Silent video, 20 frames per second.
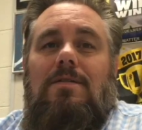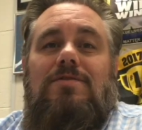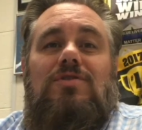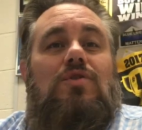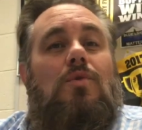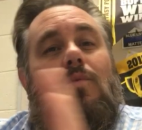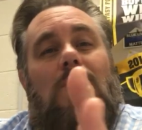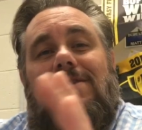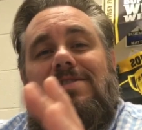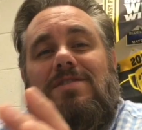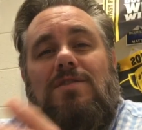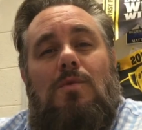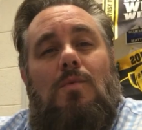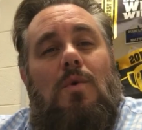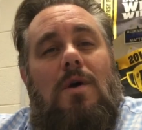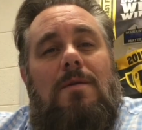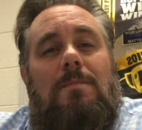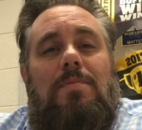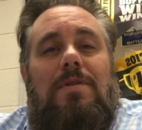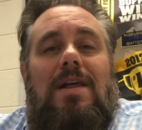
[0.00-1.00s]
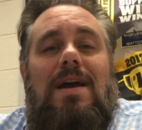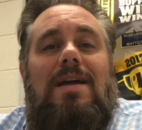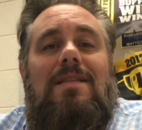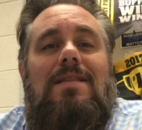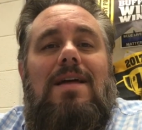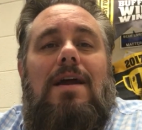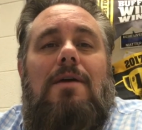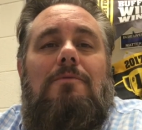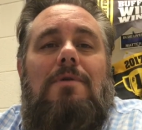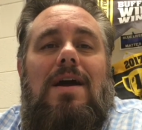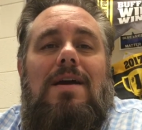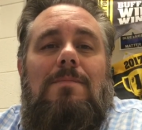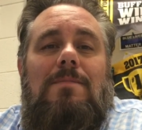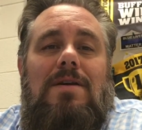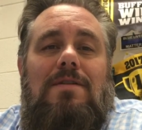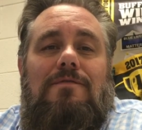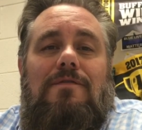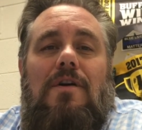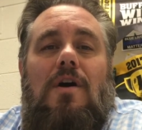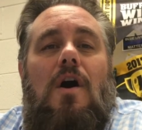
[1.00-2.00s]
So what's the one plant that I
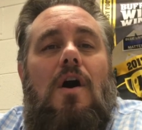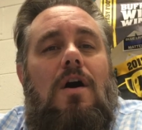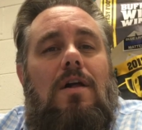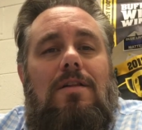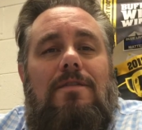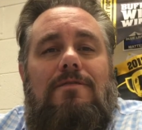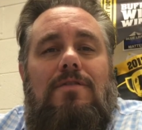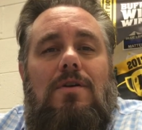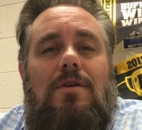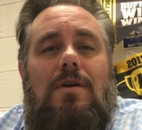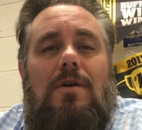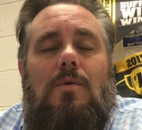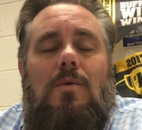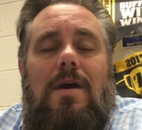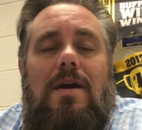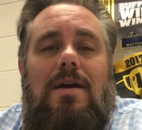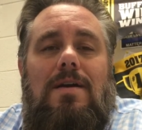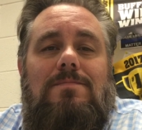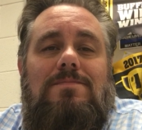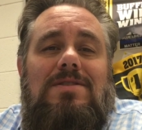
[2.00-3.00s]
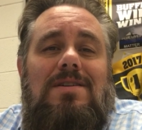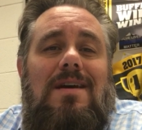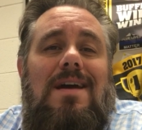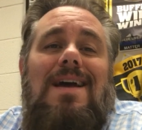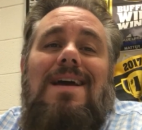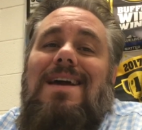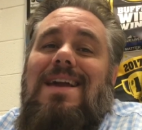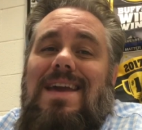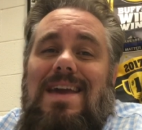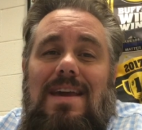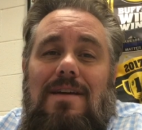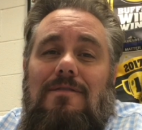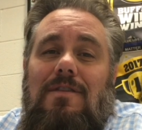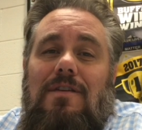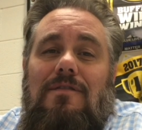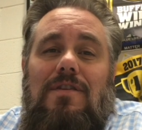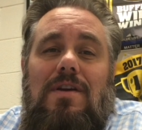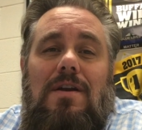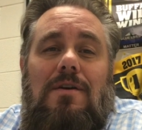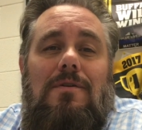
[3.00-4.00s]
recommend for all of your aquariums? Even
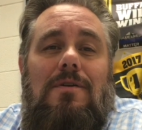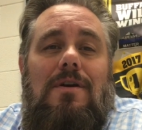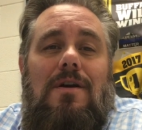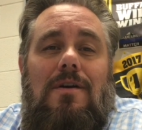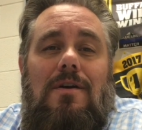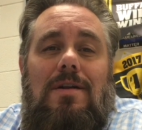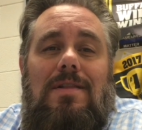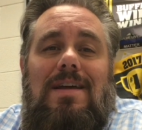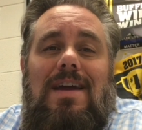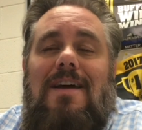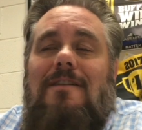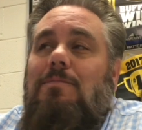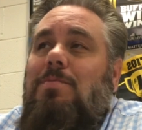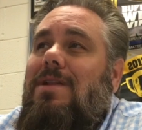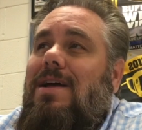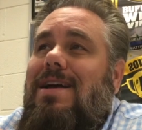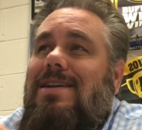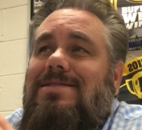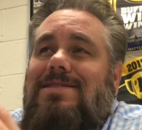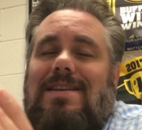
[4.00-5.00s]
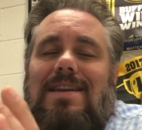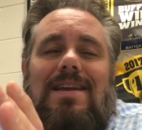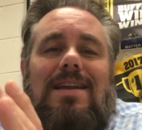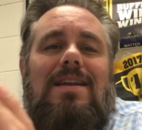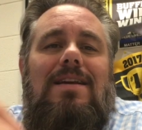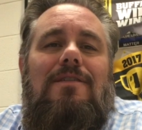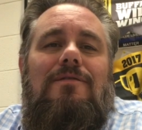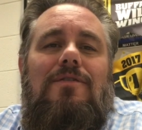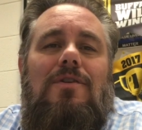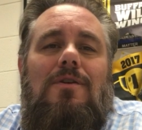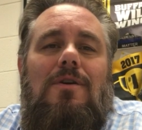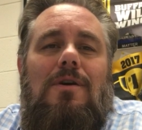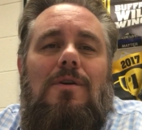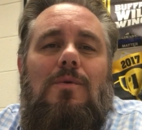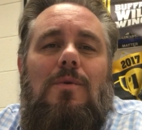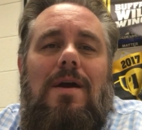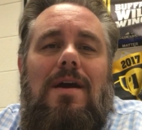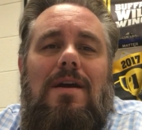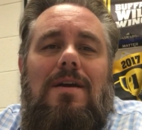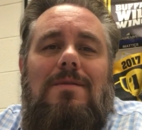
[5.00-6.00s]
if you don't currently have plants in any of your
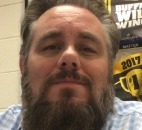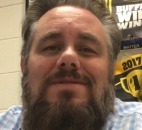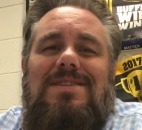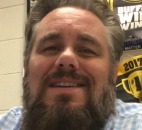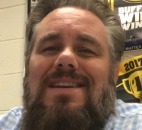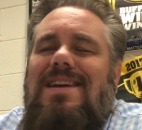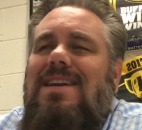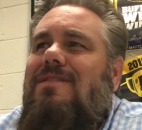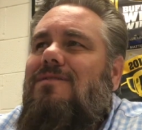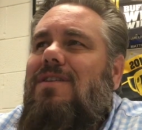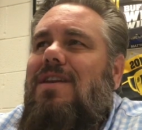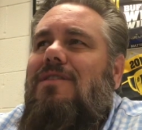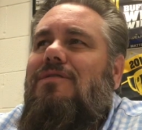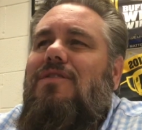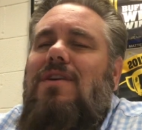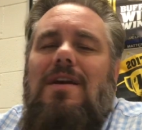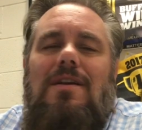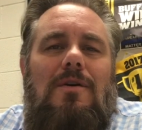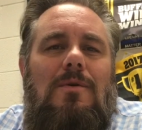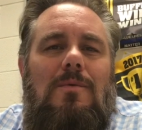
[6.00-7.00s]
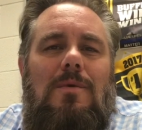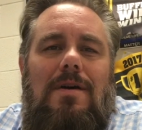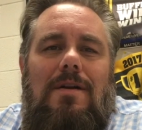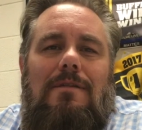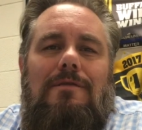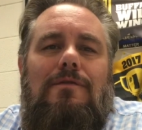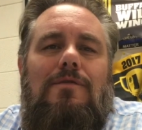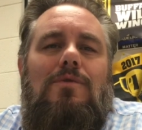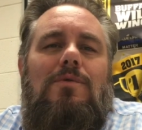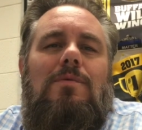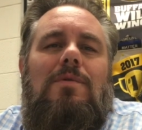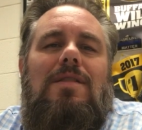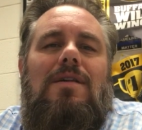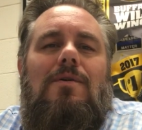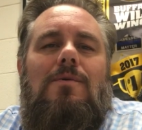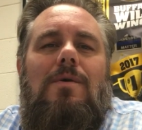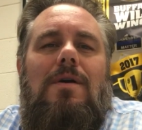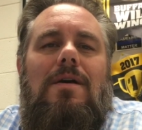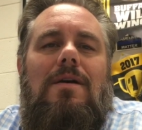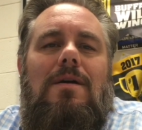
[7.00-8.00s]
aquariums, and even if you don't want to fool with
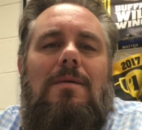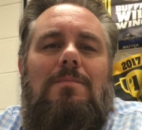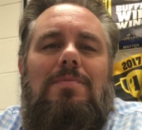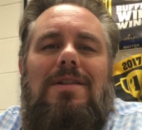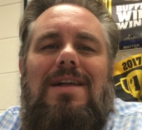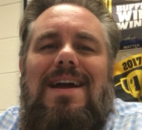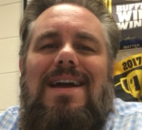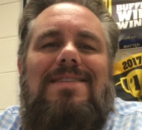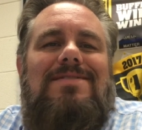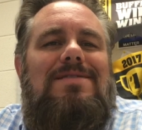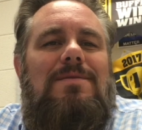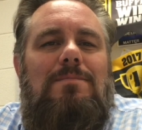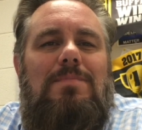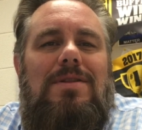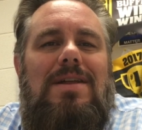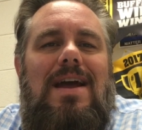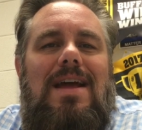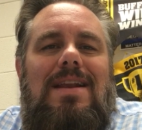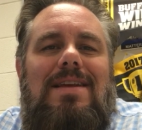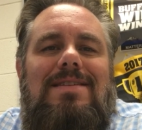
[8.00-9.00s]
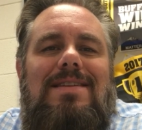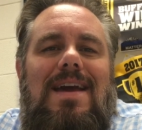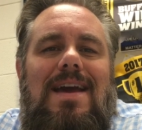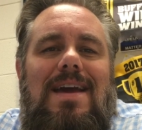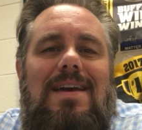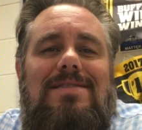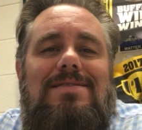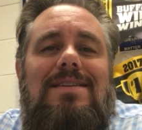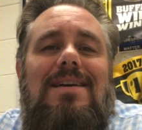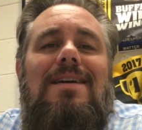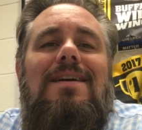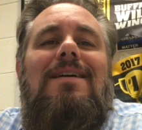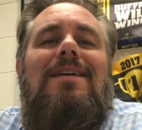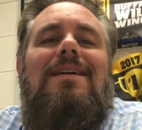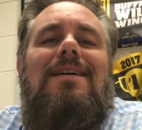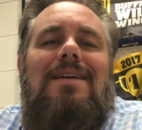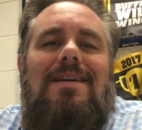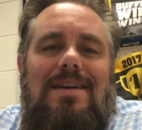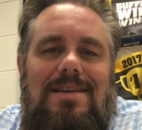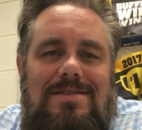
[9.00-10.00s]
aquarium plants and planted tanks,
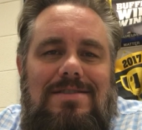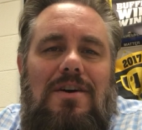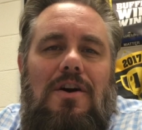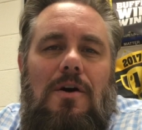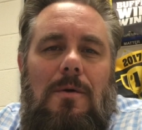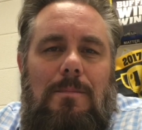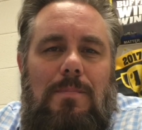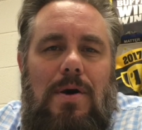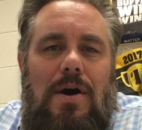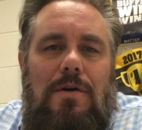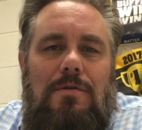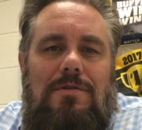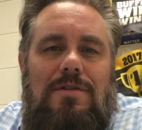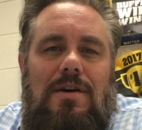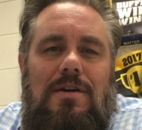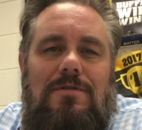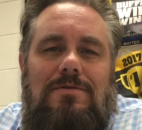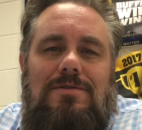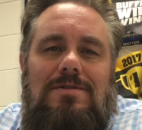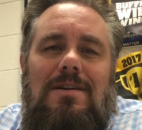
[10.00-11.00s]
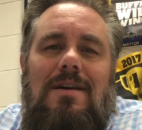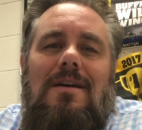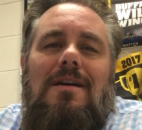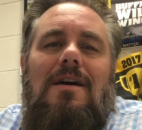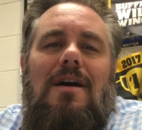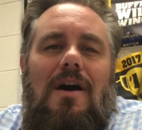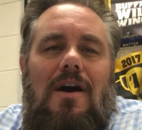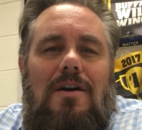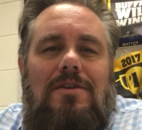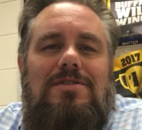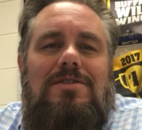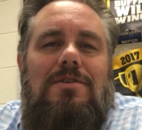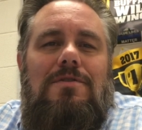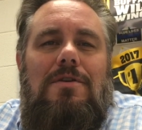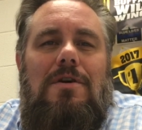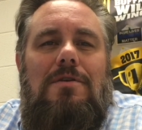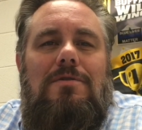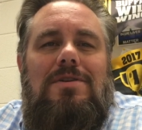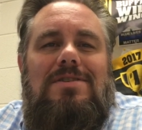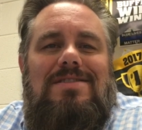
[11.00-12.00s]
it's called pothos, also
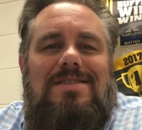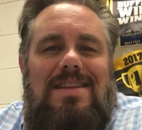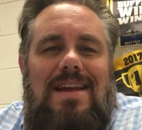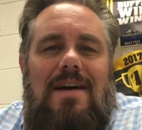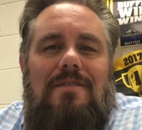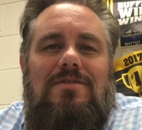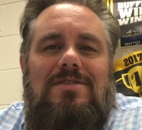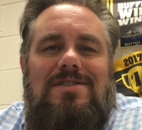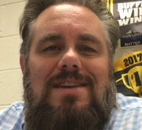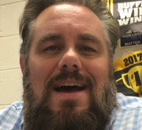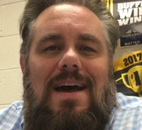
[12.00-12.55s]
known as devil's